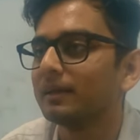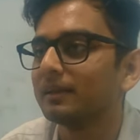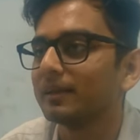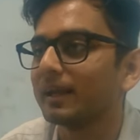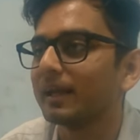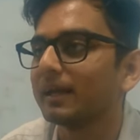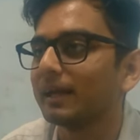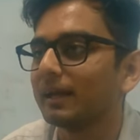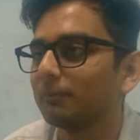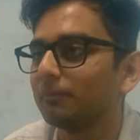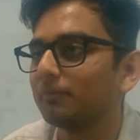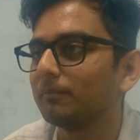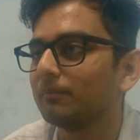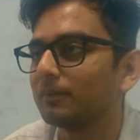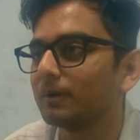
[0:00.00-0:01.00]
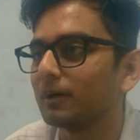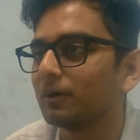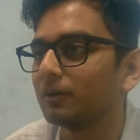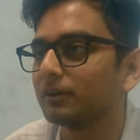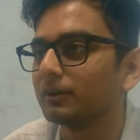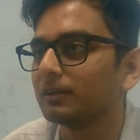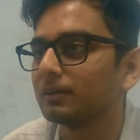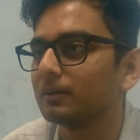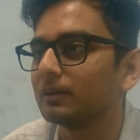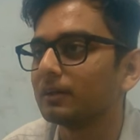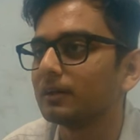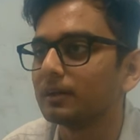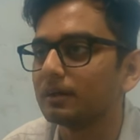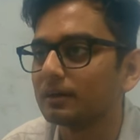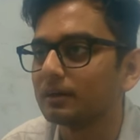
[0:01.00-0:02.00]
and I came on
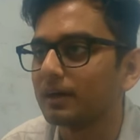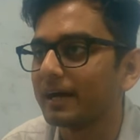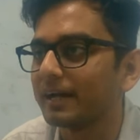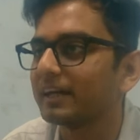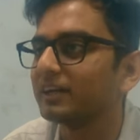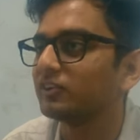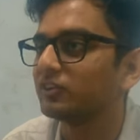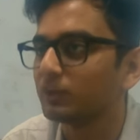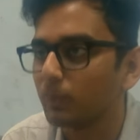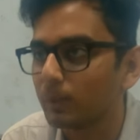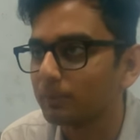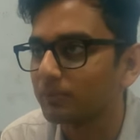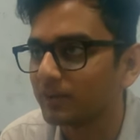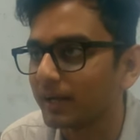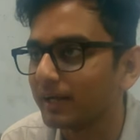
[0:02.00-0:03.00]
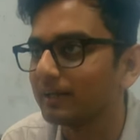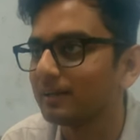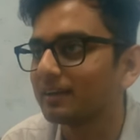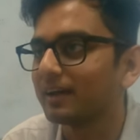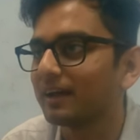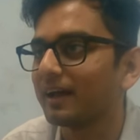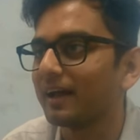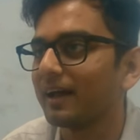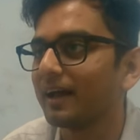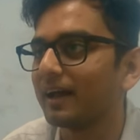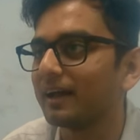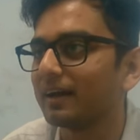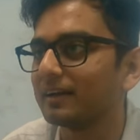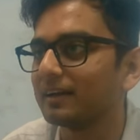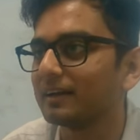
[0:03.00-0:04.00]
IISc website
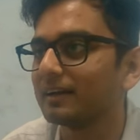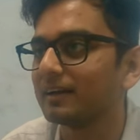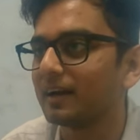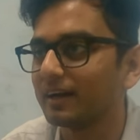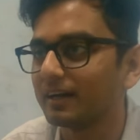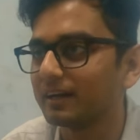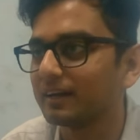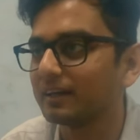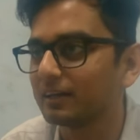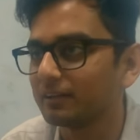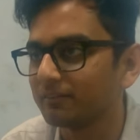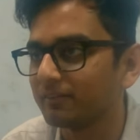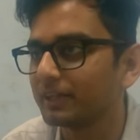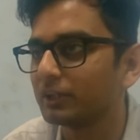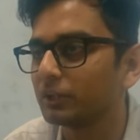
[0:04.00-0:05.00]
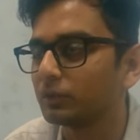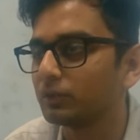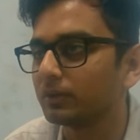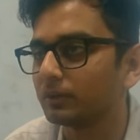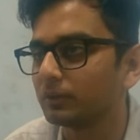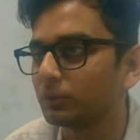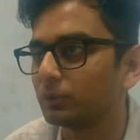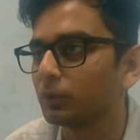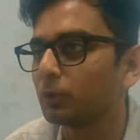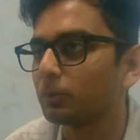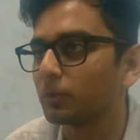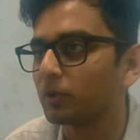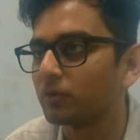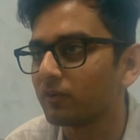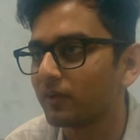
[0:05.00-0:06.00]
and I went to your
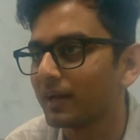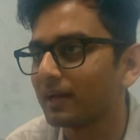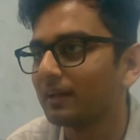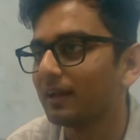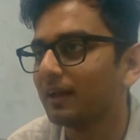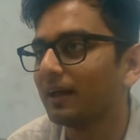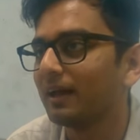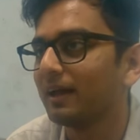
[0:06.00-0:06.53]
profile,